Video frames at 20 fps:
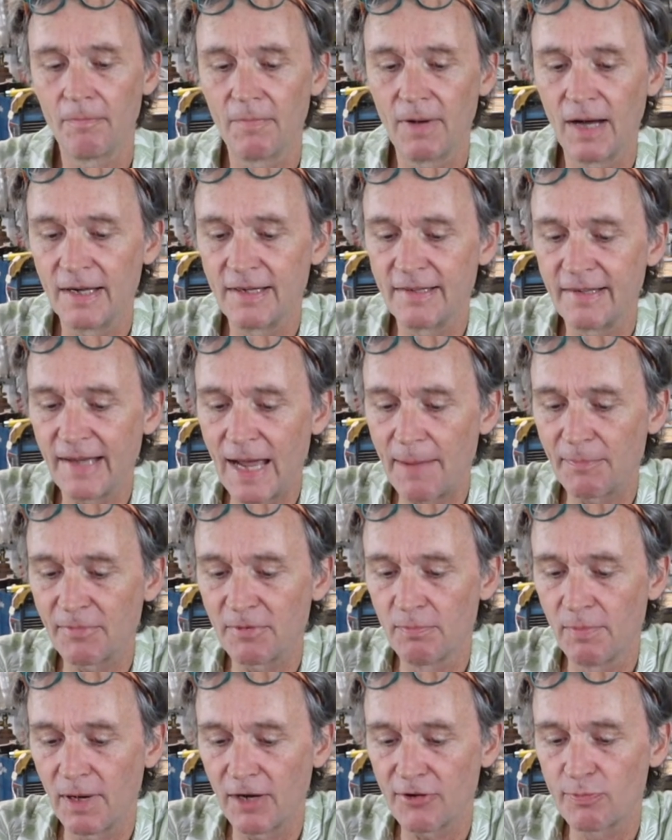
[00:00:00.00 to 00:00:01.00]
adapt
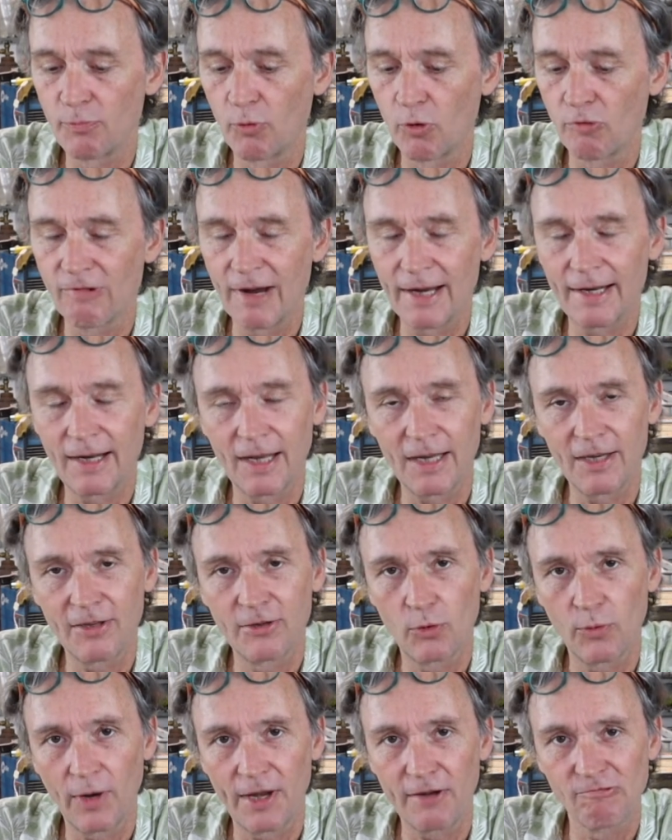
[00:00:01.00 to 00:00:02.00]
much more readily
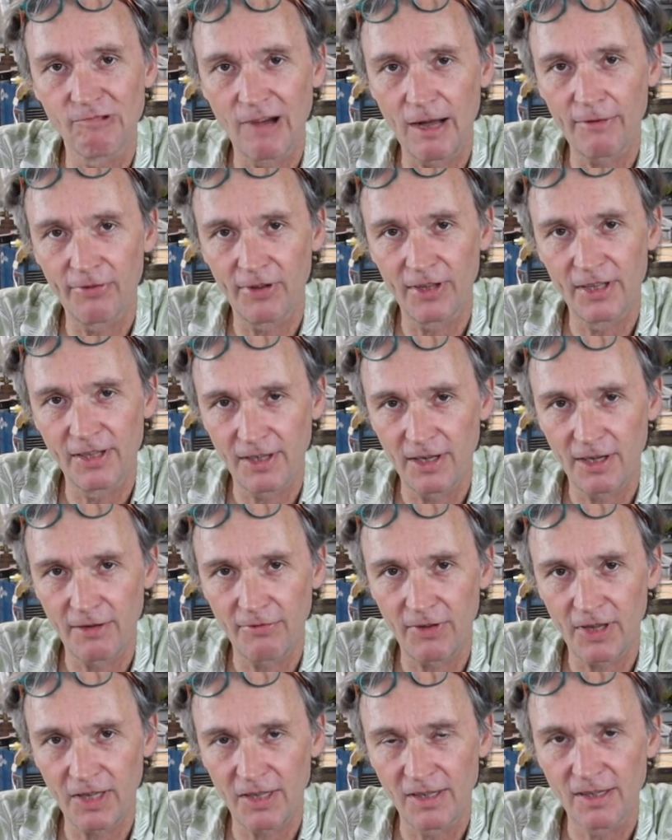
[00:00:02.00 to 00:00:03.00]
to a rougher
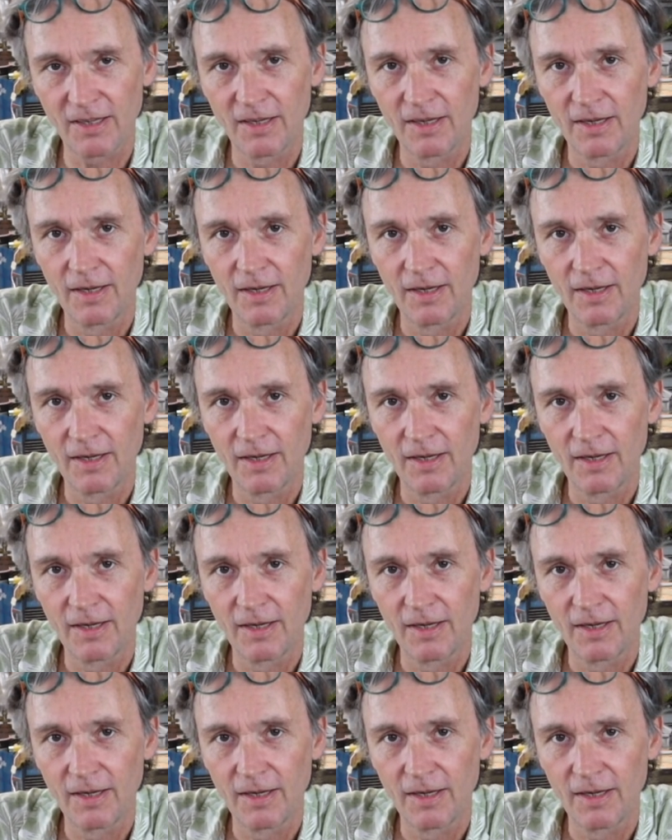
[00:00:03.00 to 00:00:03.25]
surface.